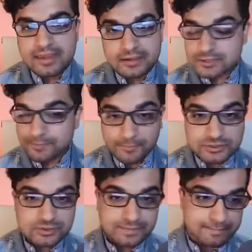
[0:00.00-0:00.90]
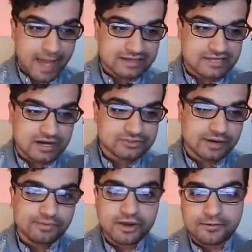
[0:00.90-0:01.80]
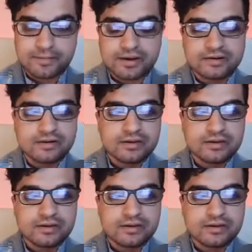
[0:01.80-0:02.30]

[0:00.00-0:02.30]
He probably shouldn't be a max contract player, but